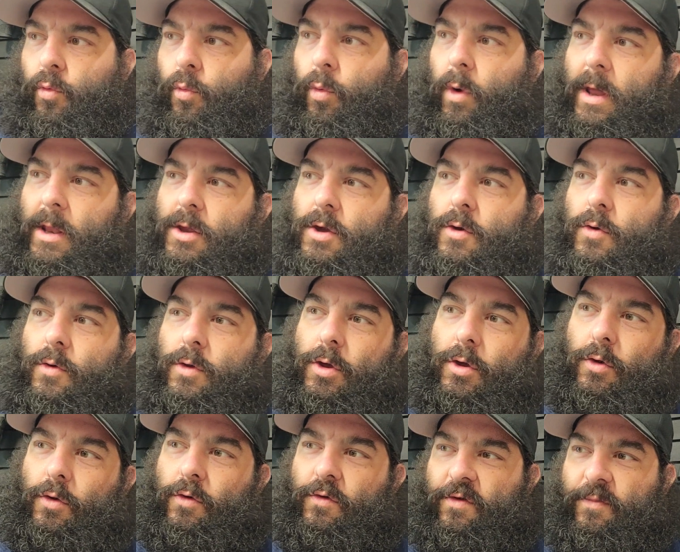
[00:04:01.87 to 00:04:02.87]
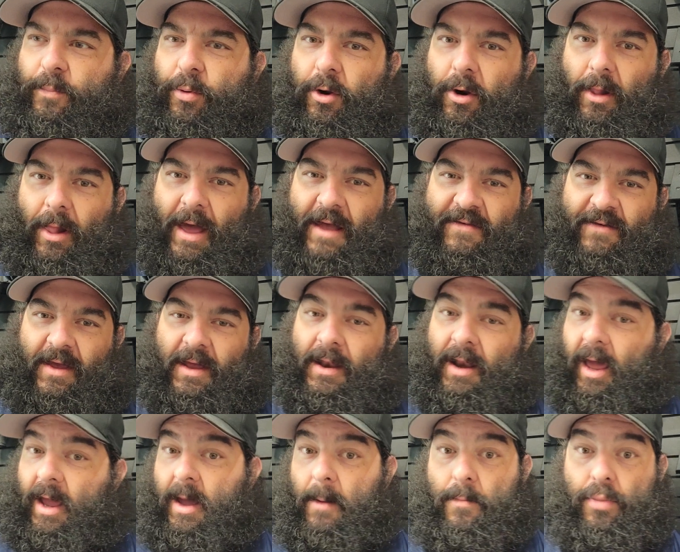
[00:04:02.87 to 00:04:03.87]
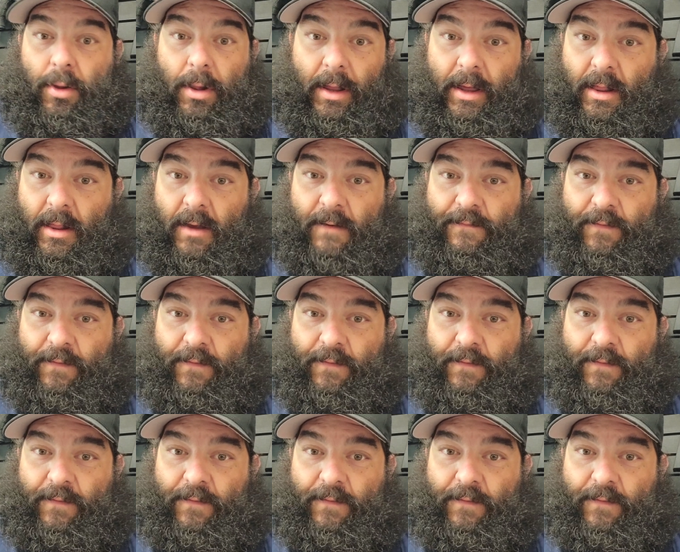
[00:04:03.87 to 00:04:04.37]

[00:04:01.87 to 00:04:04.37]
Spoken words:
When you use pearlescent, and I completely